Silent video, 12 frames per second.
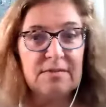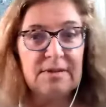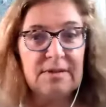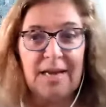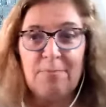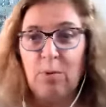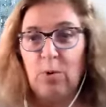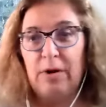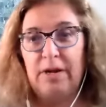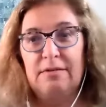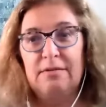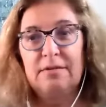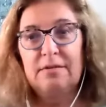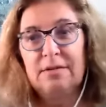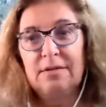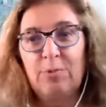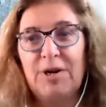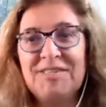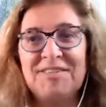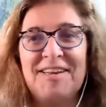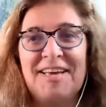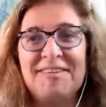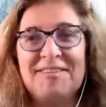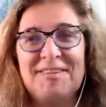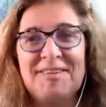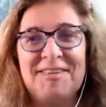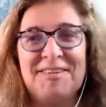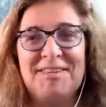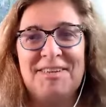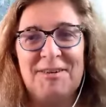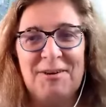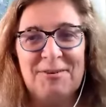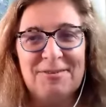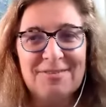Not boring. Press next to continue.